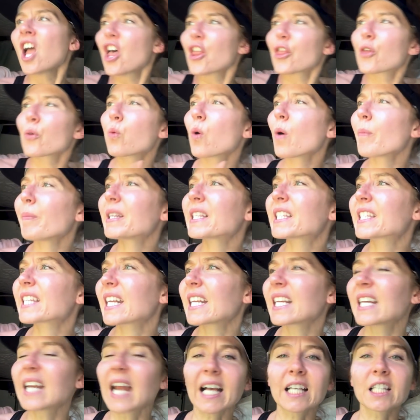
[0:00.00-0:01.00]
The woman
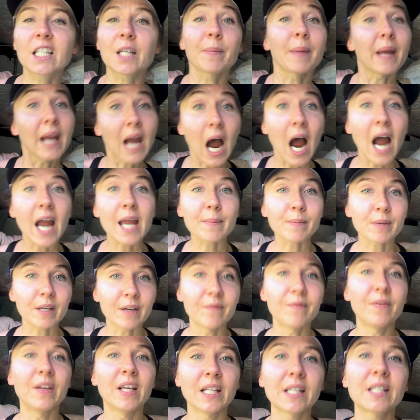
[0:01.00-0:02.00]
sitting next to me, I am
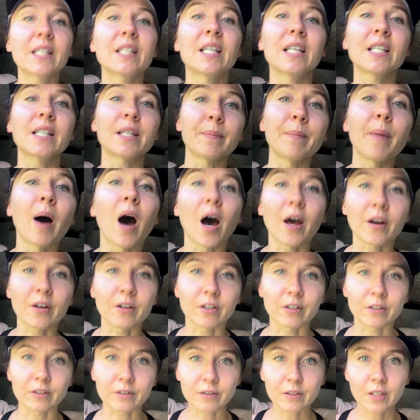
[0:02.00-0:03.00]
convinced, is a
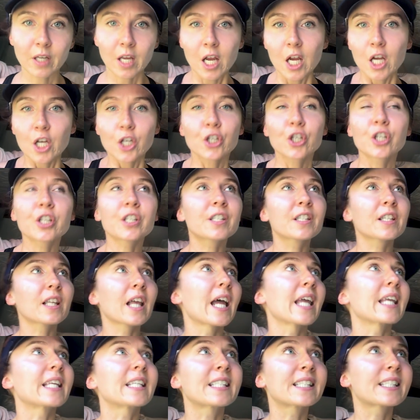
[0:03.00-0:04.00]
model. She's
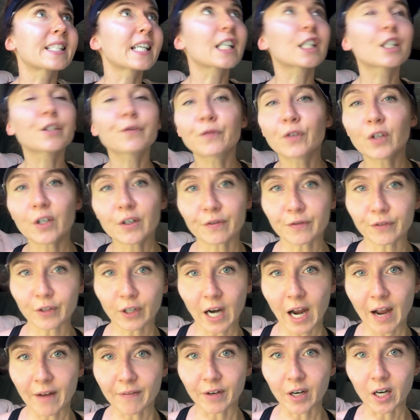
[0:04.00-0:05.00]
like 6 foot
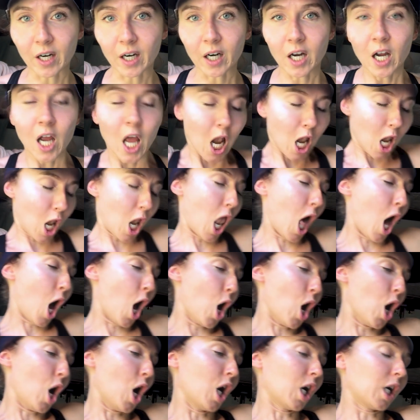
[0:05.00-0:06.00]
forever,
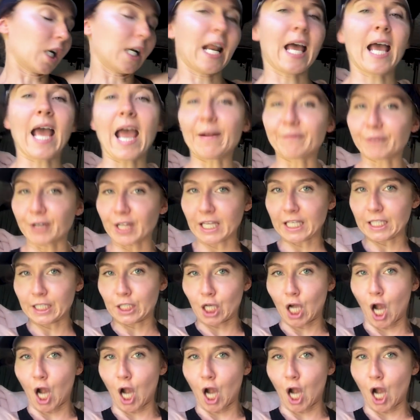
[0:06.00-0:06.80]
long, everything is